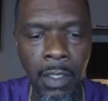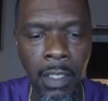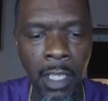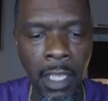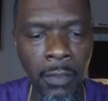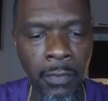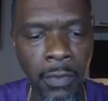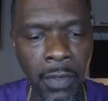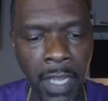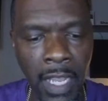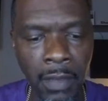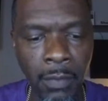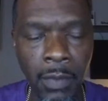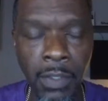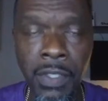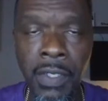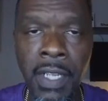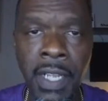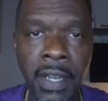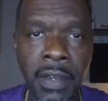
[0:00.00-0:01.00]
If you like
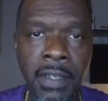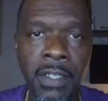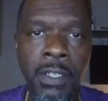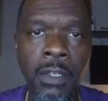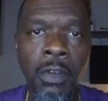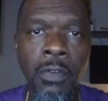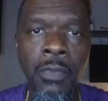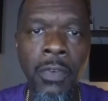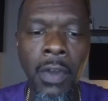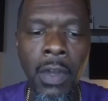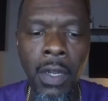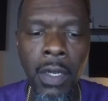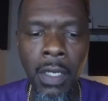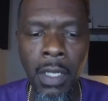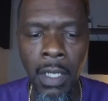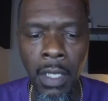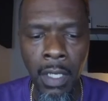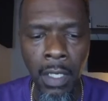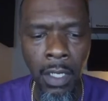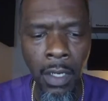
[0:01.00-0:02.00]
what you're hearing so far,
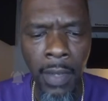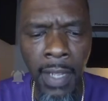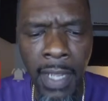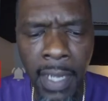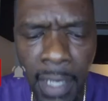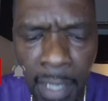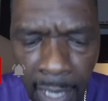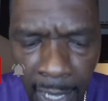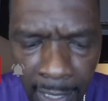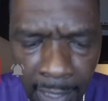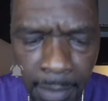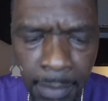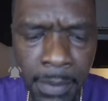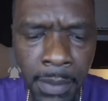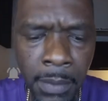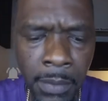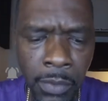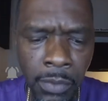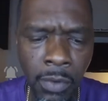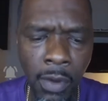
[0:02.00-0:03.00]
go ahead and like and
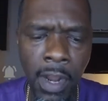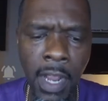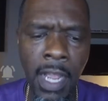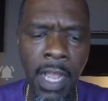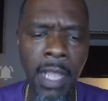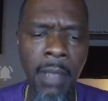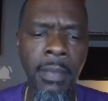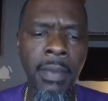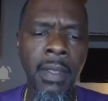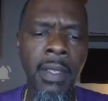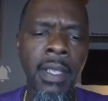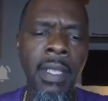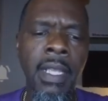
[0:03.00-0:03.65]
subscribe.